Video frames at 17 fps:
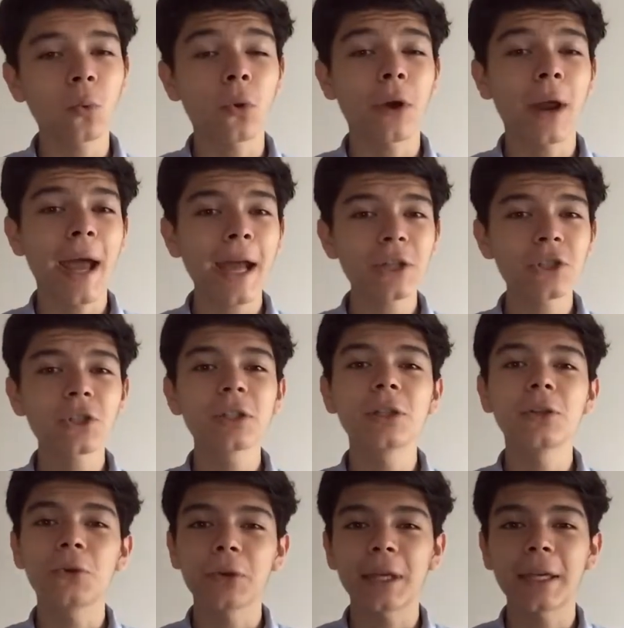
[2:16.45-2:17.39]
we're actually
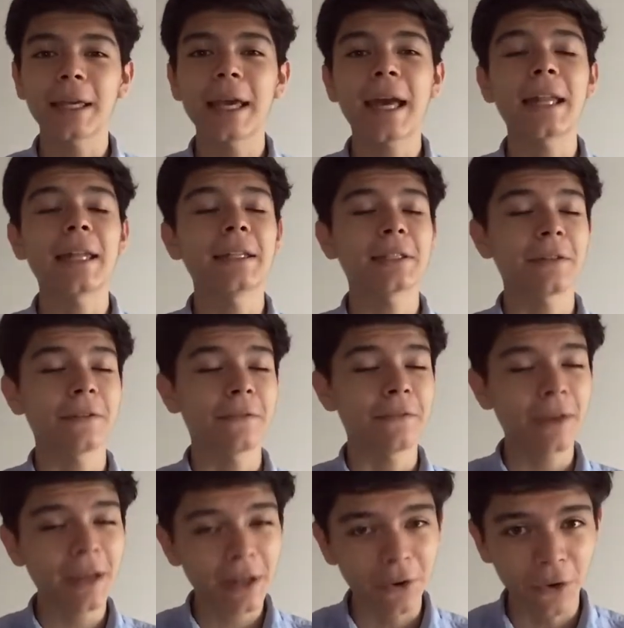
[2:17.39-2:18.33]
looking at its
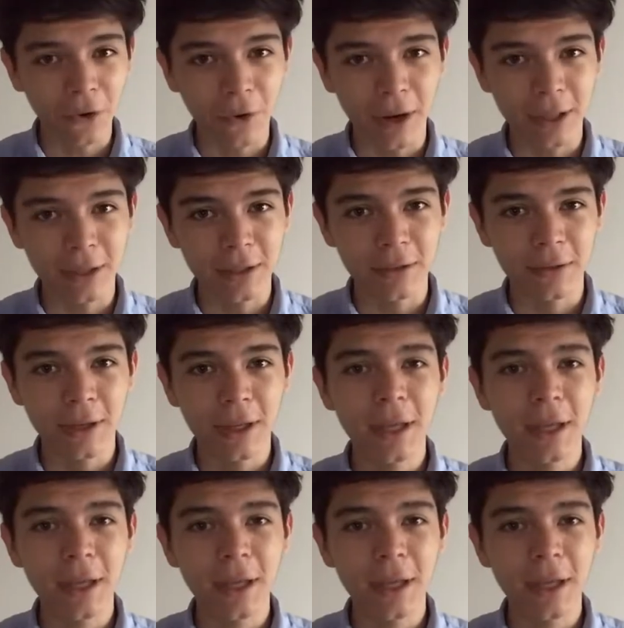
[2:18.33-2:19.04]
event horizon.